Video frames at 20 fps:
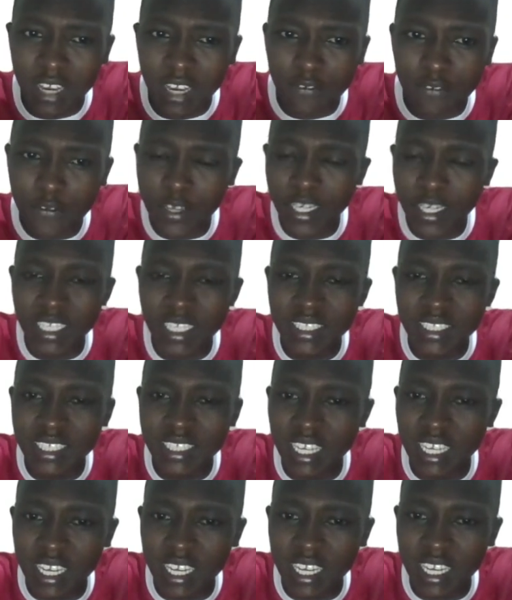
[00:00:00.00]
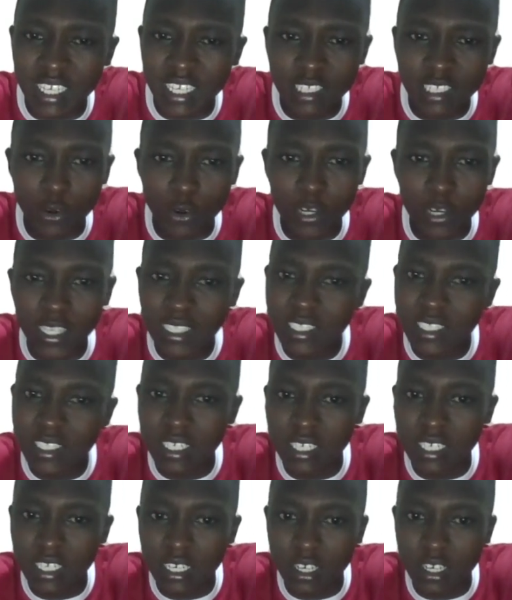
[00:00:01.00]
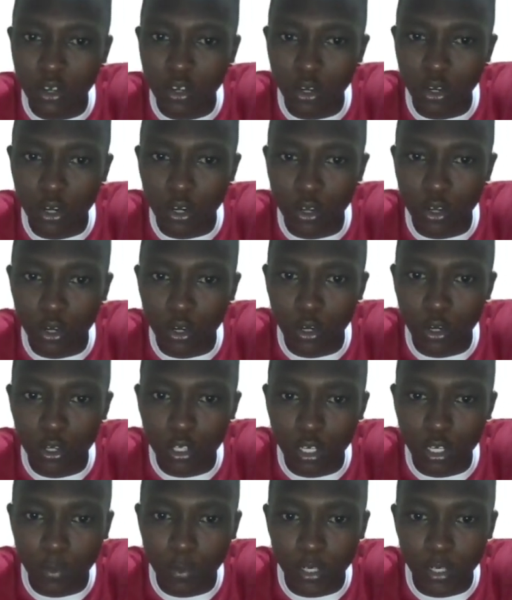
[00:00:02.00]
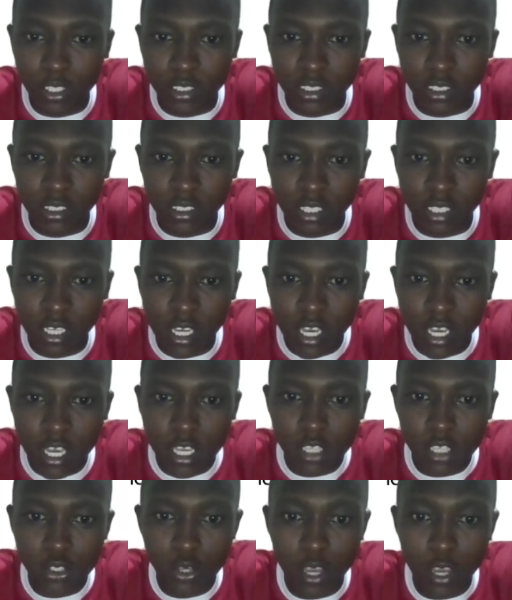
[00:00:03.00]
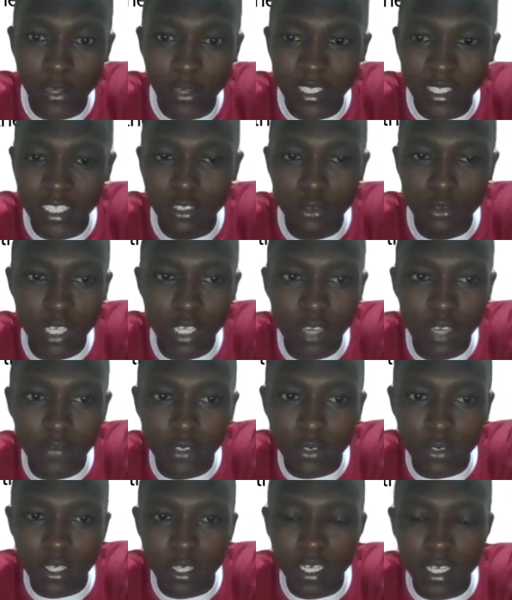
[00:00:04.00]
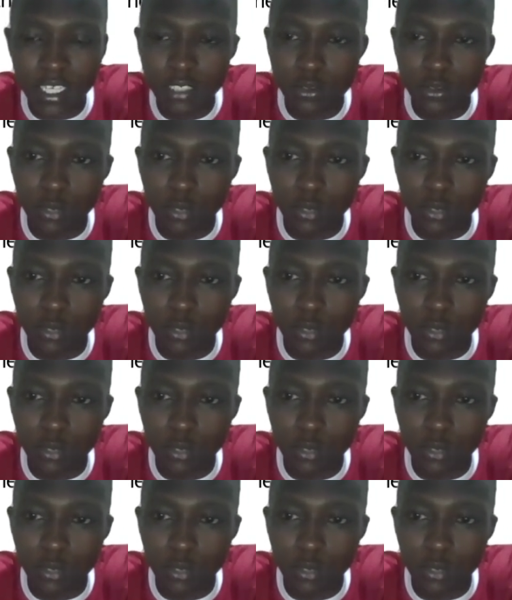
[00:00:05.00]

various interconnected colonial policies. So I want us to dive into the next